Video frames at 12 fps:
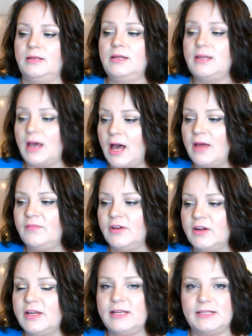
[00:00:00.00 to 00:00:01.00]
Not
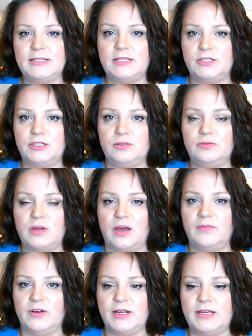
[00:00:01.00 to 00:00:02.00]
very easy to do,
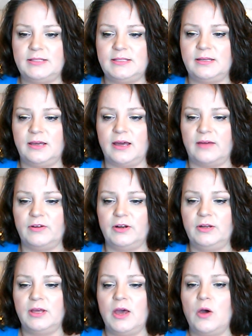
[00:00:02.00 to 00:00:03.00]
not very easy to
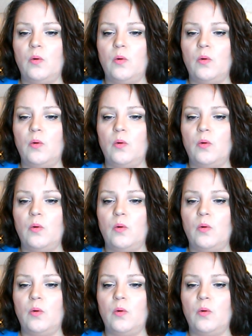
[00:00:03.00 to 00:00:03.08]
govern.